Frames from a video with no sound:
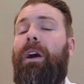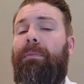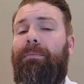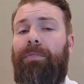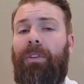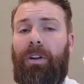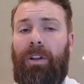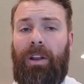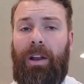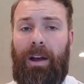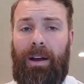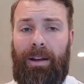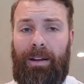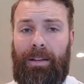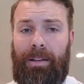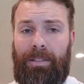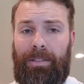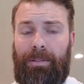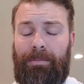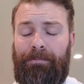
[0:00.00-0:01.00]
upfront and
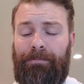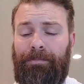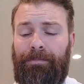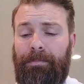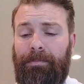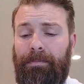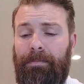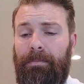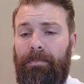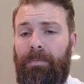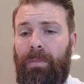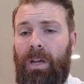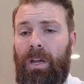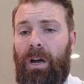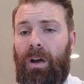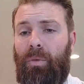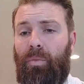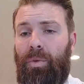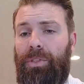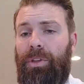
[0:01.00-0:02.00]
honest
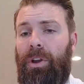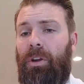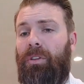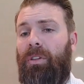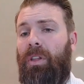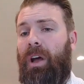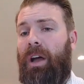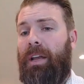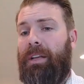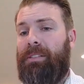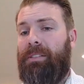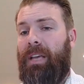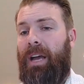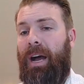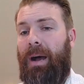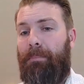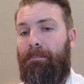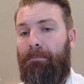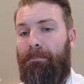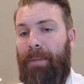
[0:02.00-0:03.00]
uh, with our clients
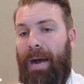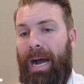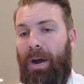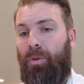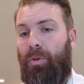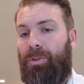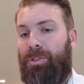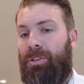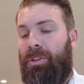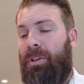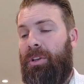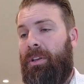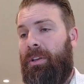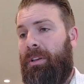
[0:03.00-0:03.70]
about